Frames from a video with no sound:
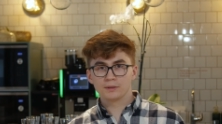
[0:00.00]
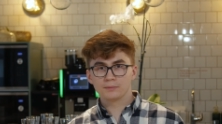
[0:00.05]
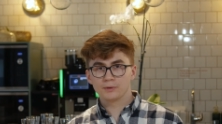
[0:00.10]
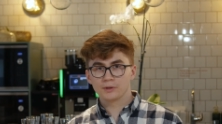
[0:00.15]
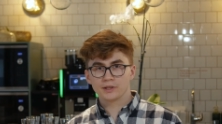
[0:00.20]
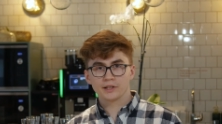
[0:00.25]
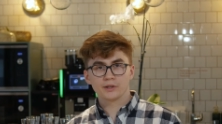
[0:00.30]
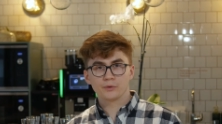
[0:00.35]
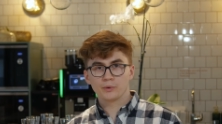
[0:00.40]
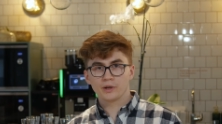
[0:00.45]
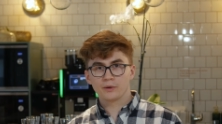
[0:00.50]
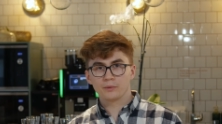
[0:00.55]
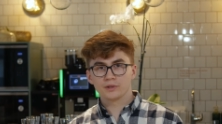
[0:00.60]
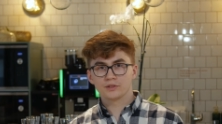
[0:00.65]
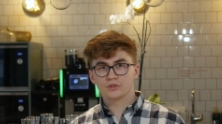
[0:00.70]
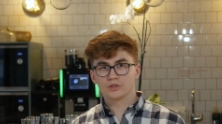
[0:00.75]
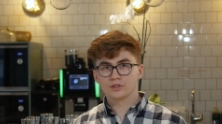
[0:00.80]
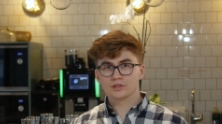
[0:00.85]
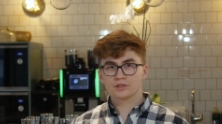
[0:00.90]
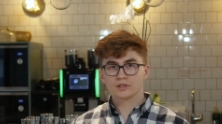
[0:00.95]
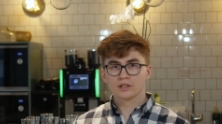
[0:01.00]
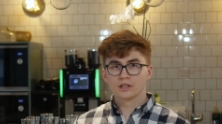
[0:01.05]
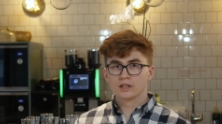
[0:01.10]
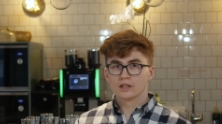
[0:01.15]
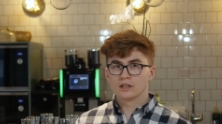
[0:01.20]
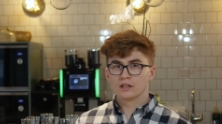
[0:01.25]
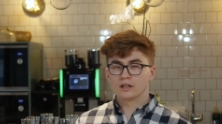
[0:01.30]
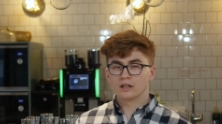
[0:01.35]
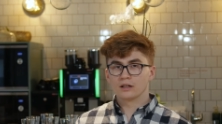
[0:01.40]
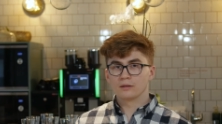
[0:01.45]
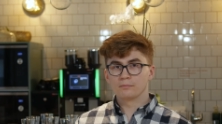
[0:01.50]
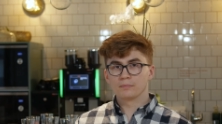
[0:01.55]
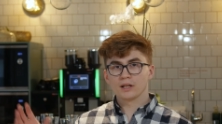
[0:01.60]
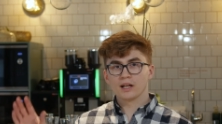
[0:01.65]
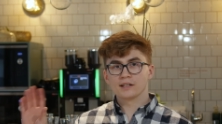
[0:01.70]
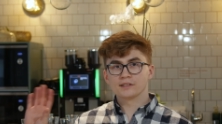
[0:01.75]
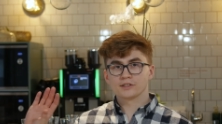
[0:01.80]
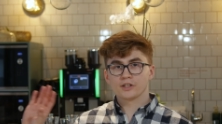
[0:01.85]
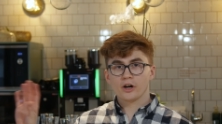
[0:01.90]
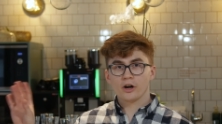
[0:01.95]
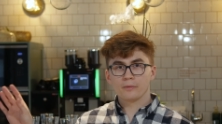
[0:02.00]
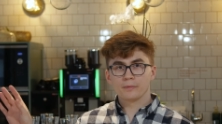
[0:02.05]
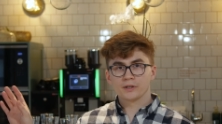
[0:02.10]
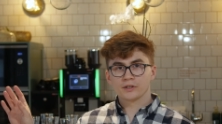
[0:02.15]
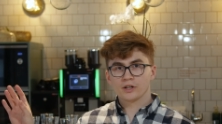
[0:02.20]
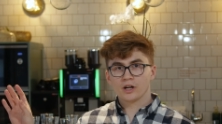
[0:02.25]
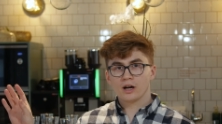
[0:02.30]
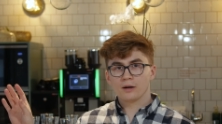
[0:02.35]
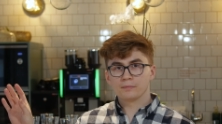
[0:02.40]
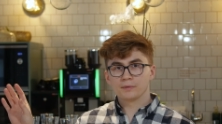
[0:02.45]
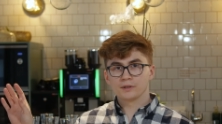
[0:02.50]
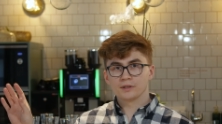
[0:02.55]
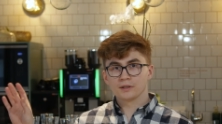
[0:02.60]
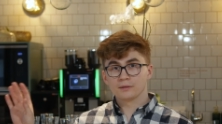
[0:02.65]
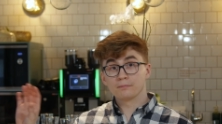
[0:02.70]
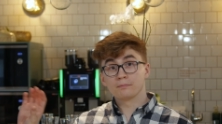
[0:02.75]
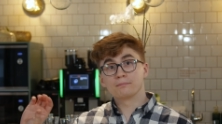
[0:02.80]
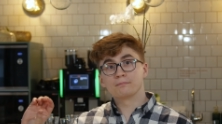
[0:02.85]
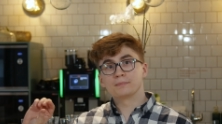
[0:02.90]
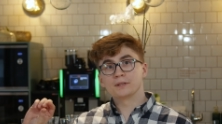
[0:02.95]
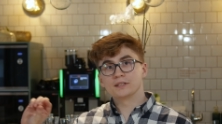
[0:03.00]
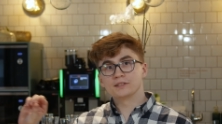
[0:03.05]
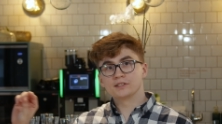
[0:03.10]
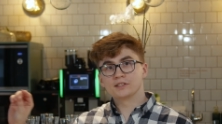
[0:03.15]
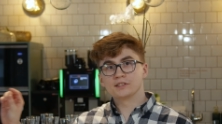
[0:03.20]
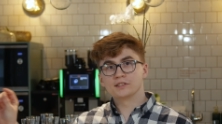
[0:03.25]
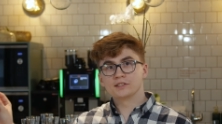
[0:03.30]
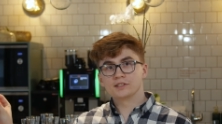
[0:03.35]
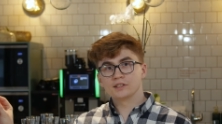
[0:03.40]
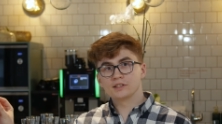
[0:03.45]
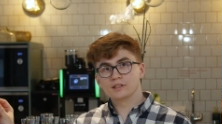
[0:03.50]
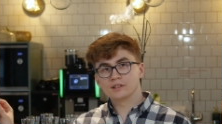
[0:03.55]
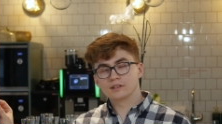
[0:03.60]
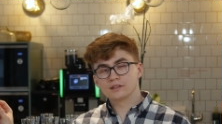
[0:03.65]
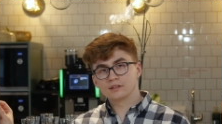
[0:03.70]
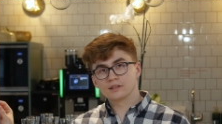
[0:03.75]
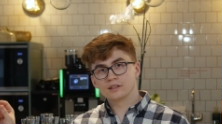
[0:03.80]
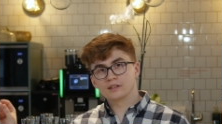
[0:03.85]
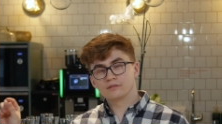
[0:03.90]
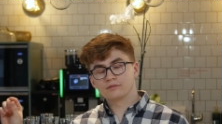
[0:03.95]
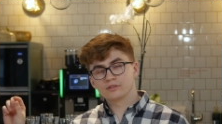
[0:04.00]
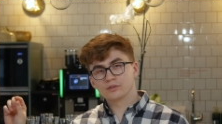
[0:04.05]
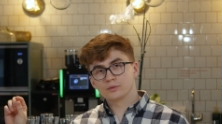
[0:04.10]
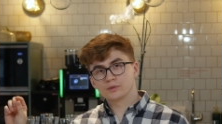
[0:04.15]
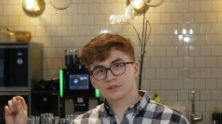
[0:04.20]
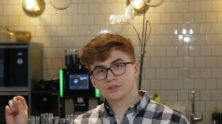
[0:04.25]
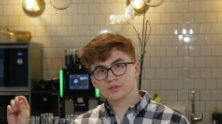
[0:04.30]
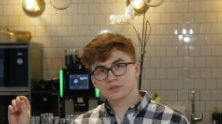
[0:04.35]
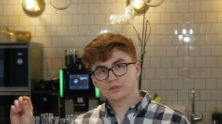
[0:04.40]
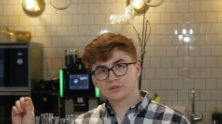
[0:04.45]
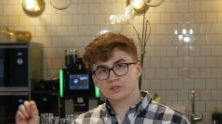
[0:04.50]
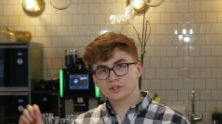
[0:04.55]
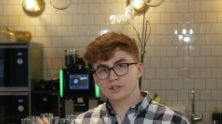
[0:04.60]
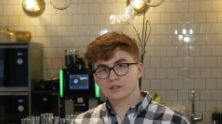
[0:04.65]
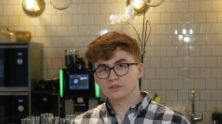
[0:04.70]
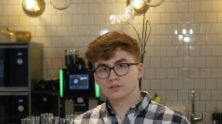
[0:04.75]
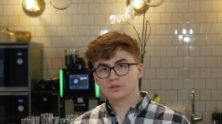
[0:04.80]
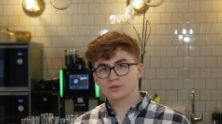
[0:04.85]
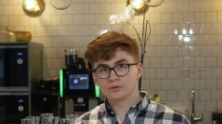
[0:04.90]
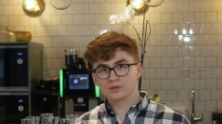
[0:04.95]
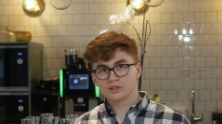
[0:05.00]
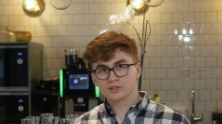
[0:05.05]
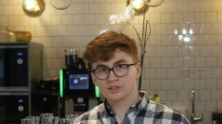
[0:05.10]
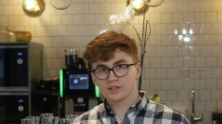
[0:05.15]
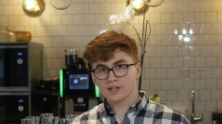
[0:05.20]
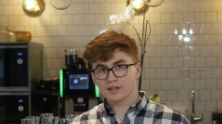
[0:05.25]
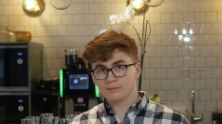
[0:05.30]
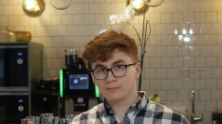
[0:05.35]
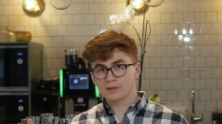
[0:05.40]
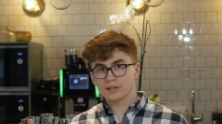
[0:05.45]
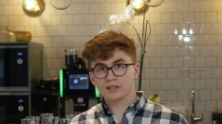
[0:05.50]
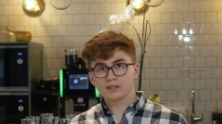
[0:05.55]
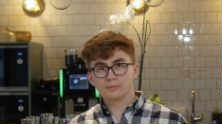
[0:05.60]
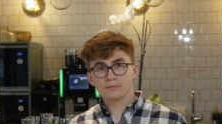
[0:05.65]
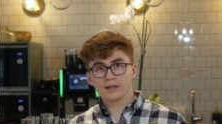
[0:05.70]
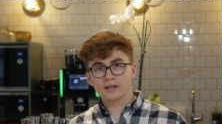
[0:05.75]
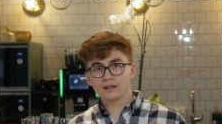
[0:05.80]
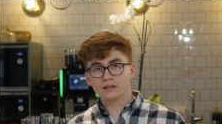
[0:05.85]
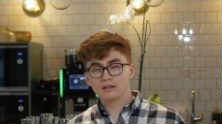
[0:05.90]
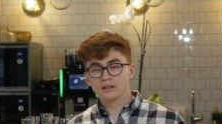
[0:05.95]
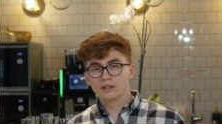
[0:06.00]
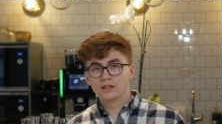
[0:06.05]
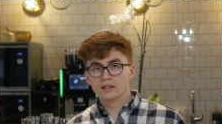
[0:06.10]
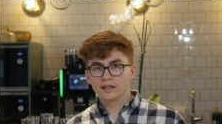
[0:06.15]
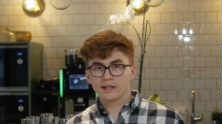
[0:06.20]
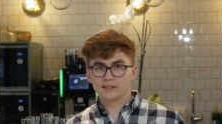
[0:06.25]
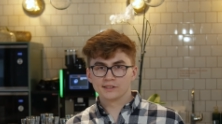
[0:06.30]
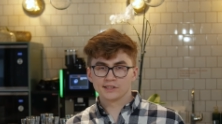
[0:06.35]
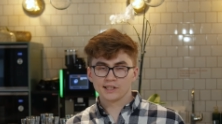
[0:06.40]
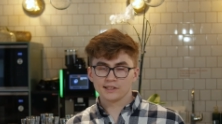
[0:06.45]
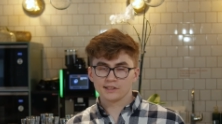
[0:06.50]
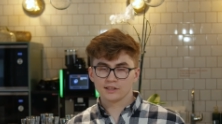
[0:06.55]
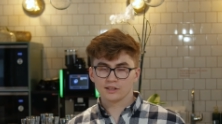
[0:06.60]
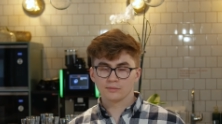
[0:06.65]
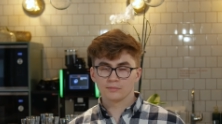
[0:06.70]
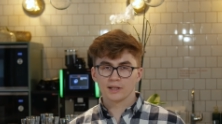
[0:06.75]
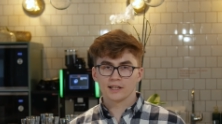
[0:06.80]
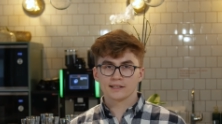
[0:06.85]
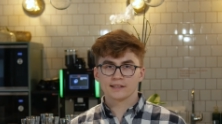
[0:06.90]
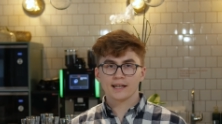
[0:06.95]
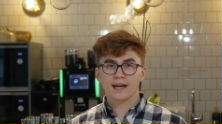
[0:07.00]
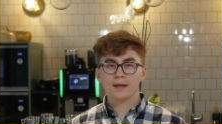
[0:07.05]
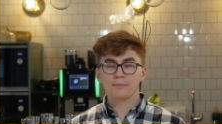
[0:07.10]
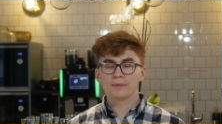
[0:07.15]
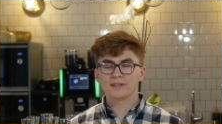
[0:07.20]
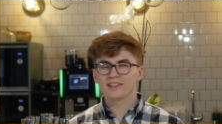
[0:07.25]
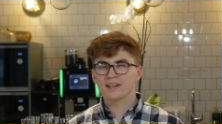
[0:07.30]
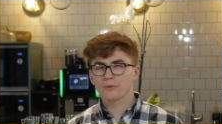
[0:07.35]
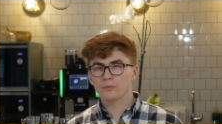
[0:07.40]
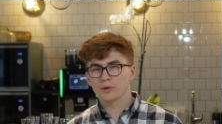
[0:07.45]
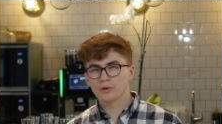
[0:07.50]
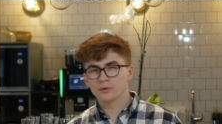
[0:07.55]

people get away with just uh, blind carbon copying, BCCing influencers into the same email and sending them like that, but that